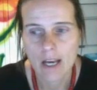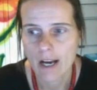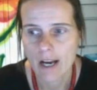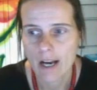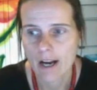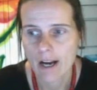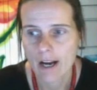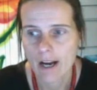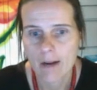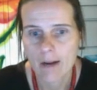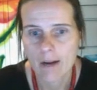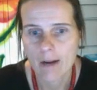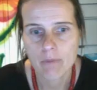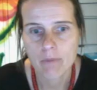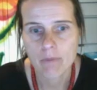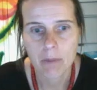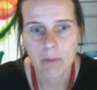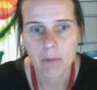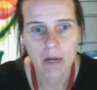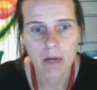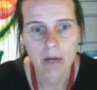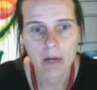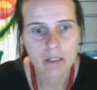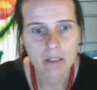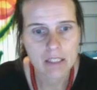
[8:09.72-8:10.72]
A
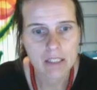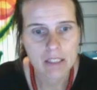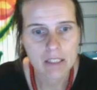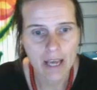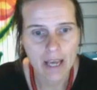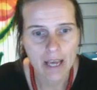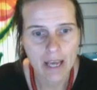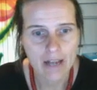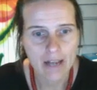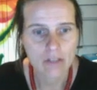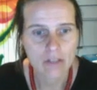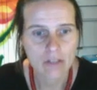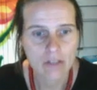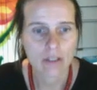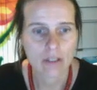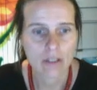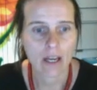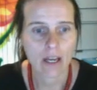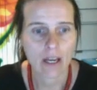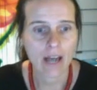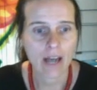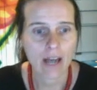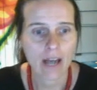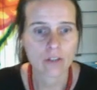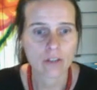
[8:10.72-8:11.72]
policy
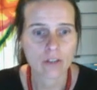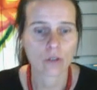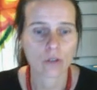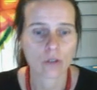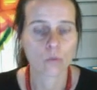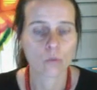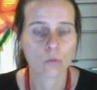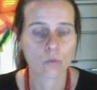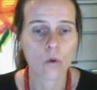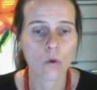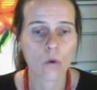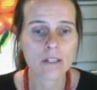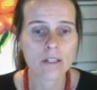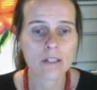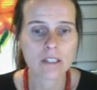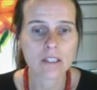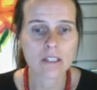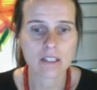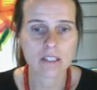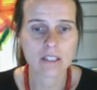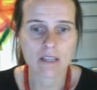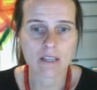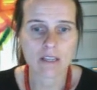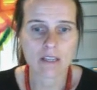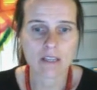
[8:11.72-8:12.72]
actor wants to
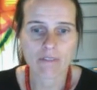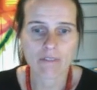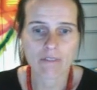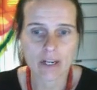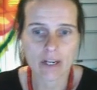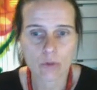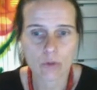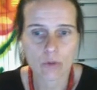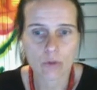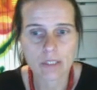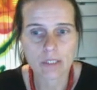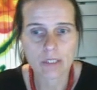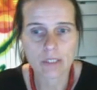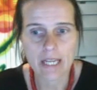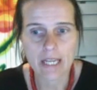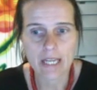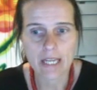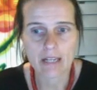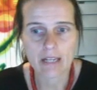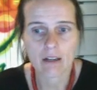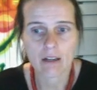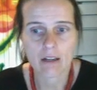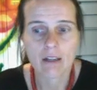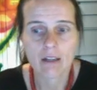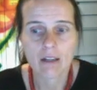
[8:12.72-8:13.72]
see factual
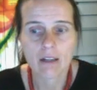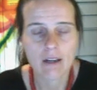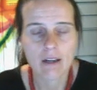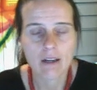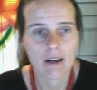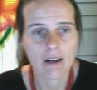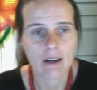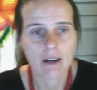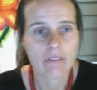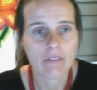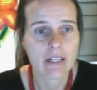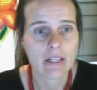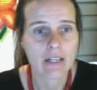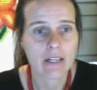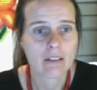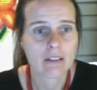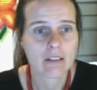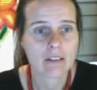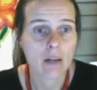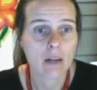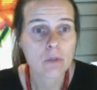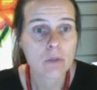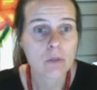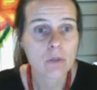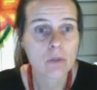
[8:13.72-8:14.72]
data that
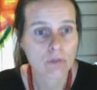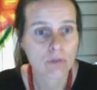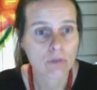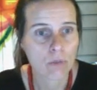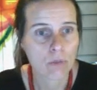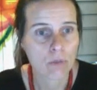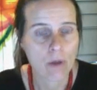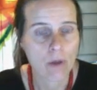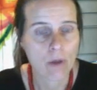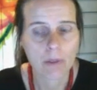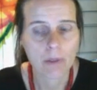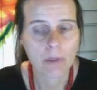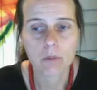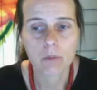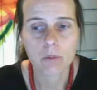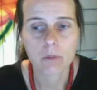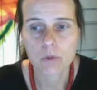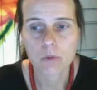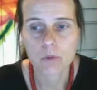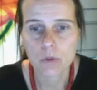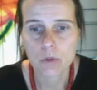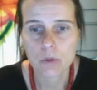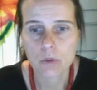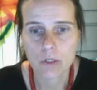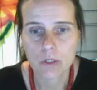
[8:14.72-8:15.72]
comes from
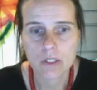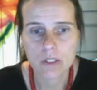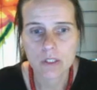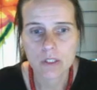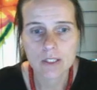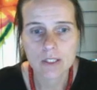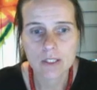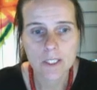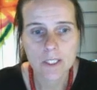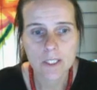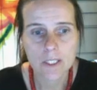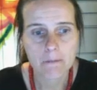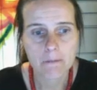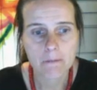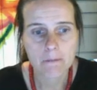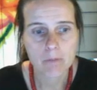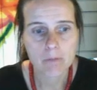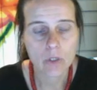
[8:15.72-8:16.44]
reputable sources.